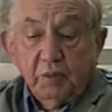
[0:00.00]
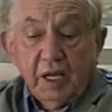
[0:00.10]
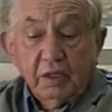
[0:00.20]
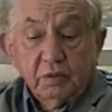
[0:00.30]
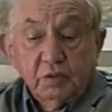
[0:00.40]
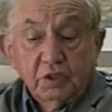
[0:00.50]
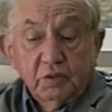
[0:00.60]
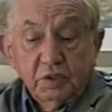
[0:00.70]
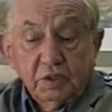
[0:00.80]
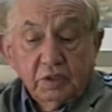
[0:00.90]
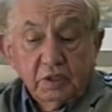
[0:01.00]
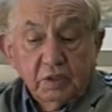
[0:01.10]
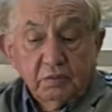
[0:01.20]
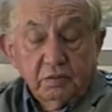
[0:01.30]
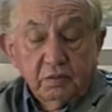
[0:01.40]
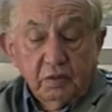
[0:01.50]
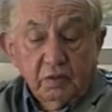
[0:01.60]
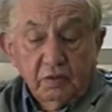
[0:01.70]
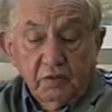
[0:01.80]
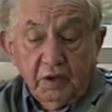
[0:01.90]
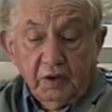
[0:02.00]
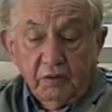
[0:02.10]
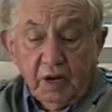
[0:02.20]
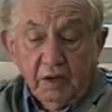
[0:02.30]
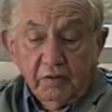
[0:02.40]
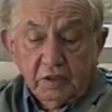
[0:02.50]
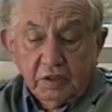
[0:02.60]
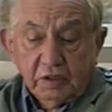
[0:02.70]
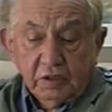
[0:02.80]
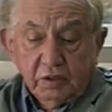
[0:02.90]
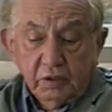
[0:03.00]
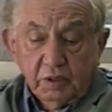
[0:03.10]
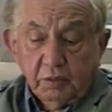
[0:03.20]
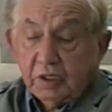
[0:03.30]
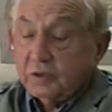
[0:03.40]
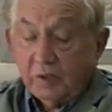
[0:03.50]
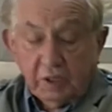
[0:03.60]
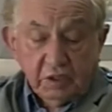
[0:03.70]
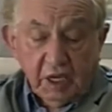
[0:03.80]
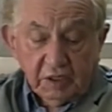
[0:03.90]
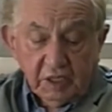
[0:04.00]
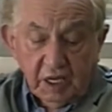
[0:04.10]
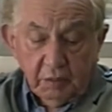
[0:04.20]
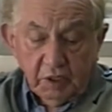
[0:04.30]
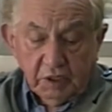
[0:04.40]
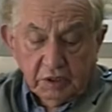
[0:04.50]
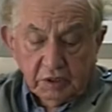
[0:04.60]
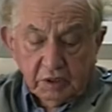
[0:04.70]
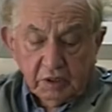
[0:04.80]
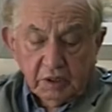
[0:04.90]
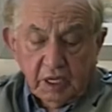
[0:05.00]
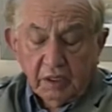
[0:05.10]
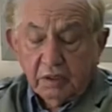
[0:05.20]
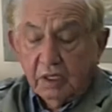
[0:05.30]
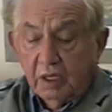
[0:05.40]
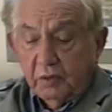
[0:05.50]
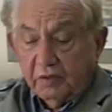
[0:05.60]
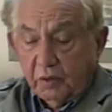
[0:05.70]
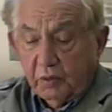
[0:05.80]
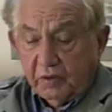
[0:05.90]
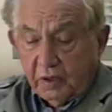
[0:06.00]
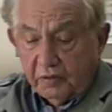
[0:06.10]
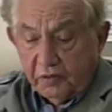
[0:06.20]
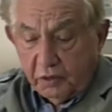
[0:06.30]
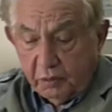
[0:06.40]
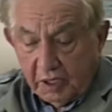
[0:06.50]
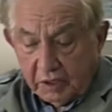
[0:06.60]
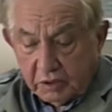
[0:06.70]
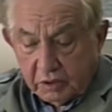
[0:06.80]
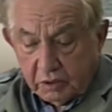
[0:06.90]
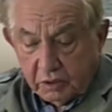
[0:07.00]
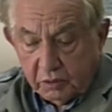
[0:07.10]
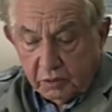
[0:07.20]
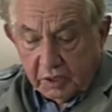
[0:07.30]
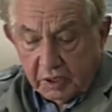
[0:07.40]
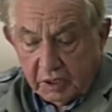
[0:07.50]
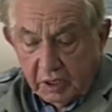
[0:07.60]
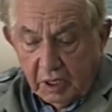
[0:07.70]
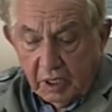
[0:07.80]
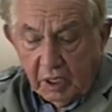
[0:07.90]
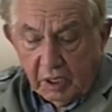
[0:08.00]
about, which was very relevant to it, because time is now. We've got a few minutes to do with it.